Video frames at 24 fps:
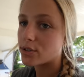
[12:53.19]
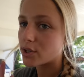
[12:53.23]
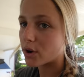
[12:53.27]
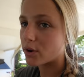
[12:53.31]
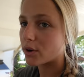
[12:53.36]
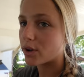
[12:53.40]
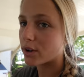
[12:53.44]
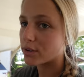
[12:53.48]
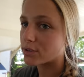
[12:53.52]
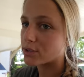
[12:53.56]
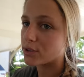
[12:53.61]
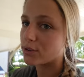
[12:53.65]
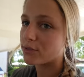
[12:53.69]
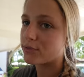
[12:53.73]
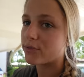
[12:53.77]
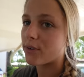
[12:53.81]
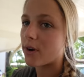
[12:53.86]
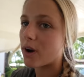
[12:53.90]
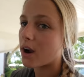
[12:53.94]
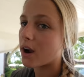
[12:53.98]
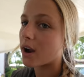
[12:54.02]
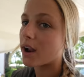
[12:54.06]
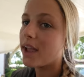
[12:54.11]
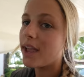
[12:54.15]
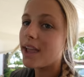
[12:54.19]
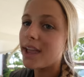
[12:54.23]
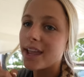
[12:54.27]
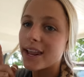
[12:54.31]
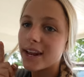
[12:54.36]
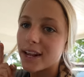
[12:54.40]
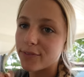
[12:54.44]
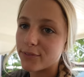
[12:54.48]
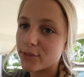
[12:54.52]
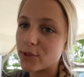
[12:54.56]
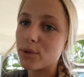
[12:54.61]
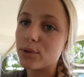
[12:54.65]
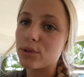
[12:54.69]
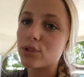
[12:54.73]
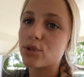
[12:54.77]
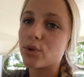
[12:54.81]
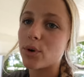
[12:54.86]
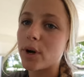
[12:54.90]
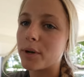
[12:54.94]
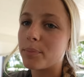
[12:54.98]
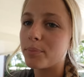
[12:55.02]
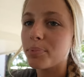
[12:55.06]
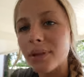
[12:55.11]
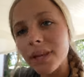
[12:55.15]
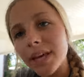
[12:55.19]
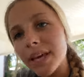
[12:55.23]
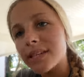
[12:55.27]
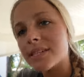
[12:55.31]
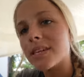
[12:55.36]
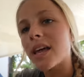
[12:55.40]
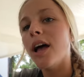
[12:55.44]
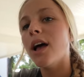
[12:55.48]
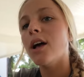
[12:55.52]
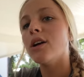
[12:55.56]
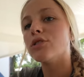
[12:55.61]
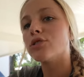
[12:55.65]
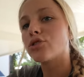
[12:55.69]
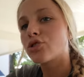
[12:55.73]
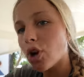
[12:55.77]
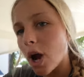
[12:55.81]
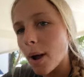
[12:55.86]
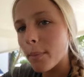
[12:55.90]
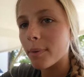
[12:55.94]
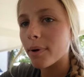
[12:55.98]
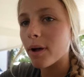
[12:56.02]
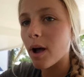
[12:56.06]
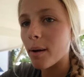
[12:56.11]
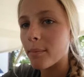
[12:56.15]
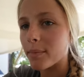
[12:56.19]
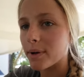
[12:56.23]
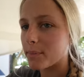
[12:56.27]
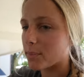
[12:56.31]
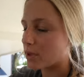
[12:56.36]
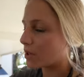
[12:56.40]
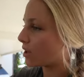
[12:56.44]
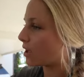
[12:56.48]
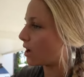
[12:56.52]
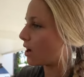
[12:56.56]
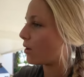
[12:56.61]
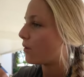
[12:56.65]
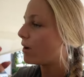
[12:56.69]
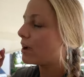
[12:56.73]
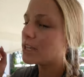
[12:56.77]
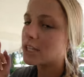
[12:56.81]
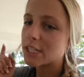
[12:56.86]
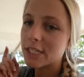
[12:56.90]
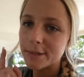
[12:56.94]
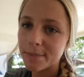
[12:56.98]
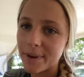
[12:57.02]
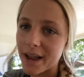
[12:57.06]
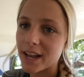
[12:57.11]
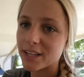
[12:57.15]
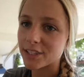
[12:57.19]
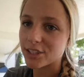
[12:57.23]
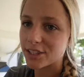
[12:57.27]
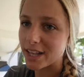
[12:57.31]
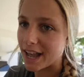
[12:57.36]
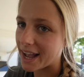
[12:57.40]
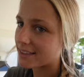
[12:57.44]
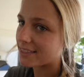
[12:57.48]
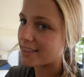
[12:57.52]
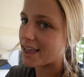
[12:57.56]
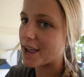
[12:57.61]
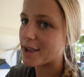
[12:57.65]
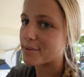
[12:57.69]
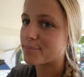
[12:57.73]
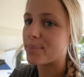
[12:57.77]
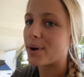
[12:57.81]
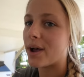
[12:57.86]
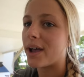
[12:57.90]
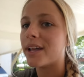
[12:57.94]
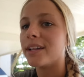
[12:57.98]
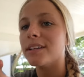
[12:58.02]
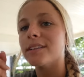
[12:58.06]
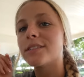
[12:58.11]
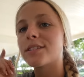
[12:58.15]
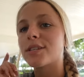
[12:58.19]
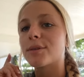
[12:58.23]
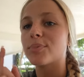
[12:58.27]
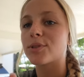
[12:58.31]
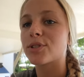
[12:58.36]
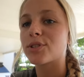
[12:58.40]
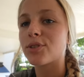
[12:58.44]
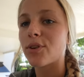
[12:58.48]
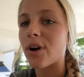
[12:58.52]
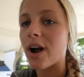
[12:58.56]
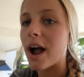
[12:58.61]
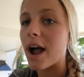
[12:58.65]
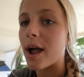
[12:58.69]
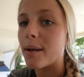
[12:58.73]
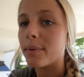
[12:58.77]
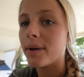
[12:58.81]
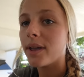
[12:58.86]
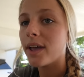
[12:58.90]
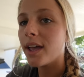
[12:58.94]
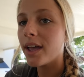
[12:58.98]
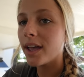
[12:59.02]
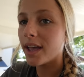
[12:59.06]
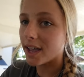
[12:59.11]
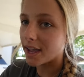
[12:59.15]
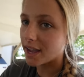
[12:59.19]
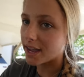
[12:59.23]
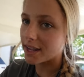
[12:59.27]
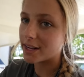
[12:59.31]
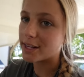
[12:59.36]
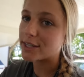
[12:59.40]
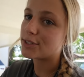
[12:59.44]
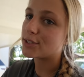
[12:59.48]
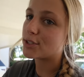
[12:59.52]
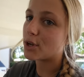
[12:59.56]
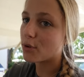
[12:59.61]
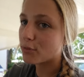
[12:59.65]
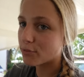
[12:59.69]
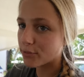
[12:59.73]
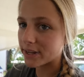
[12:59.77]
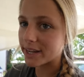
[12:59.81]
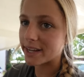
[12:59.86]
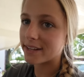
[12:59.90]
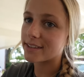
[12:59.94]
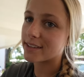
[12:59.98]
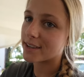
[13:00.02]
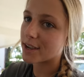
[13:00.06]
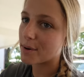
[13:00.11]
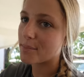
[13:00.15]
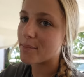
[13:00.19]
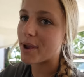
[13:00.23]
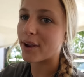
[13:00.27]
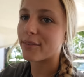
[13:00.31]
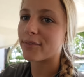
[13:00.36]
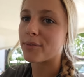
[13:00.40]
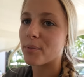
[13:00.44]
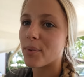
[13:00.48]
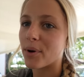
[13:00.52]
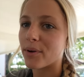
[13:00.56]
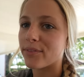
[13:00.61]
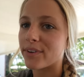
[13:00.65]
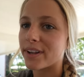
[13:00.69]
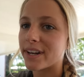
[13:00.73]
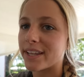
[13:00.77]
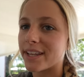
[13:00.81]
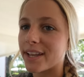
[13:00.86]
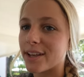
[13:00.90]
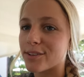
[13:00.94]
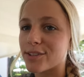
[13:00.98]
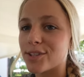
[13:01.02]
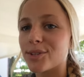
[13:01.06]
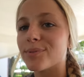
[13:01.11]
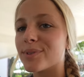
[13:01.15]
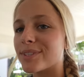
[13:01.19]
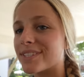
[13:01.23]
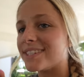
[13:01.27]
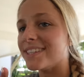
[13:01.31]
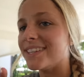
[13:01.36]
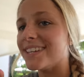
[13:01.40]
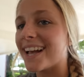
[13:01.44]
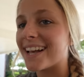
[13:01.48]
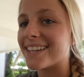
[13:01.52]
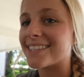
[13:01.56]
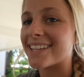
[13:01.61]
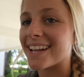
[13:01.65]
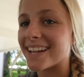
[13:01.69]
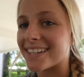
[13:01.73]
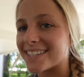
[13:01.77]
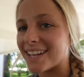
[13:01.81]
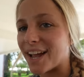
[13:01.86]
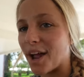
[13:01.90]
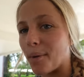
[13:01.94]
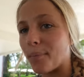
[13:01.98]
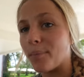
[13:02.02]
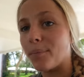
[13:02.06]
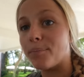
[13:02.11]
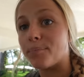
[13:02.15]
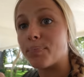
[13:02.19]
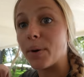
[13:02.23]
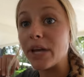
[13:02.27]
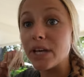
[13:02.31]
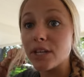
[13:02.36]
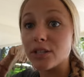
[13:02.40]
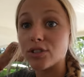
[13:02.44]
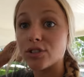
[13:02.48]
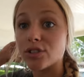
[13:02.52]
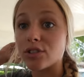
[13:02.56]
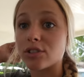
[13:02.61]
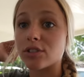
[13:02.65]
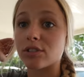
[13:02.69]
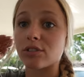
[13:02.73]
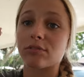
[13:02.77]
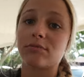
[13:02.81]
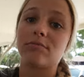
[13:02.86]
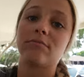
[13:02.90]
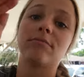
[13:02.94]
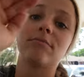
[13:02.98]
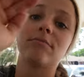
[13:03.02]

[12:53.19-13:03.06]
Don't go too far. And if you enjoyed, please drop a comment below, smash that like button, subscribe, and don't forget to come back for more videos. We'll see you guys next time. Peace.